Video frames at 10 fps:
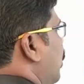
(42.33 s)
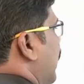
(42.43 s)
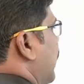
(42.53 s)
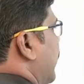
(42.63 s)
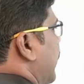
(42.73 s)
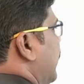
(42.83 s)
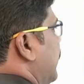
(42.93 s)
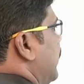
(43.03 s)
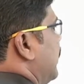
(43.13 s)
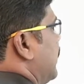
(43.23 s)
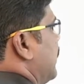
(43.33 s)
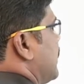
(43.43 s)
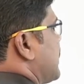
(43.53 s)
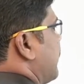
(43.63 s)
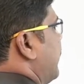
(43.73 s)

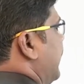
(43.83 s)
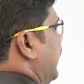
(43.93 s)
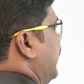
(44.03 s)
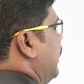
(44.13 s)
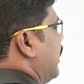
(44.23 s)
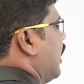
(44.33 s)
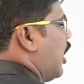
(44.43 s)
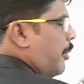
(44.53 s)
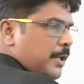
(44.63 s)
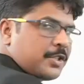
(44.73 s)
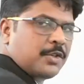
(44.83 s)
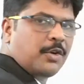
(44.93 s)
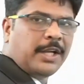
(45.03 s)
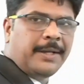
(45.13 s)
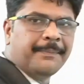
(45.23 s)
217, how much?
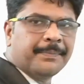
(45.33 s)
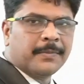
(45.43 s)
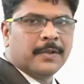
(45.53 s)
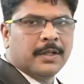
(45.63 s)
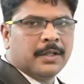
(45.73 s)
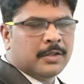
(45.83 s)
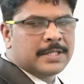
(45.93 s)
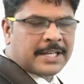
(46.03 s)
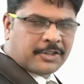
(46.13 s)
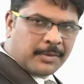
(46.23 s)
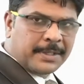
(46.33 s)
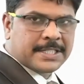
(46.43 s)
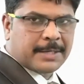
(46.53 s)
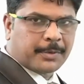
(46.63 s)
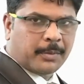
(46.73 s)
Okay, now this is actually a
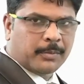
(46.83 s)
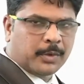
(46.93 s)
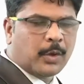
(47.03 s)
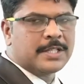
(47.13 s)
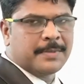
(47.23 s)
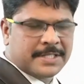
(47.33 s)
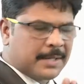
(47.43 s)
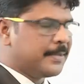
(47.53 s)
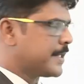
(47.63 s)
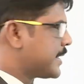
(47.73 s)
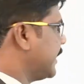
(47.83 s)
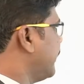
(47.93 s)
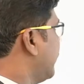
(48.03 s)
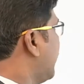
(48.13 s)
mix-up problem. Now what is the mix-up? Let's see.